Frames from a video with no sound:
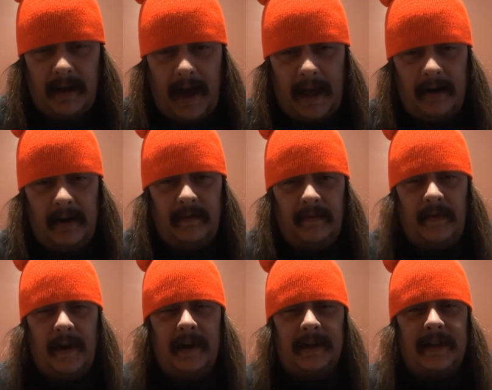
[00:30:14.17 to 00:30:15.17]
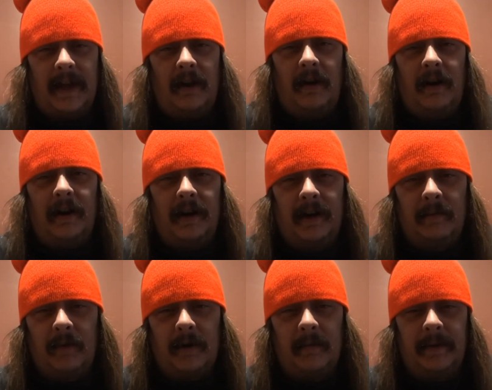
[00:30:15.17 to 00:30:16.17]
I don't even find it that hot
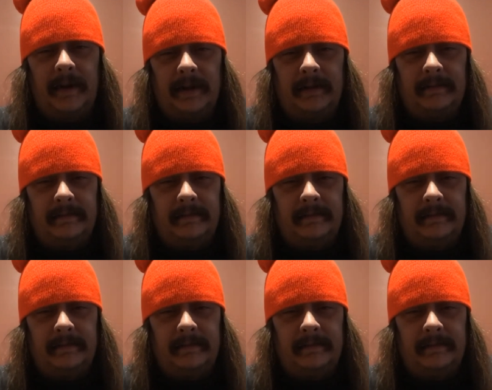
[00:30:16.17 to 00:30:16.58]
anymore, but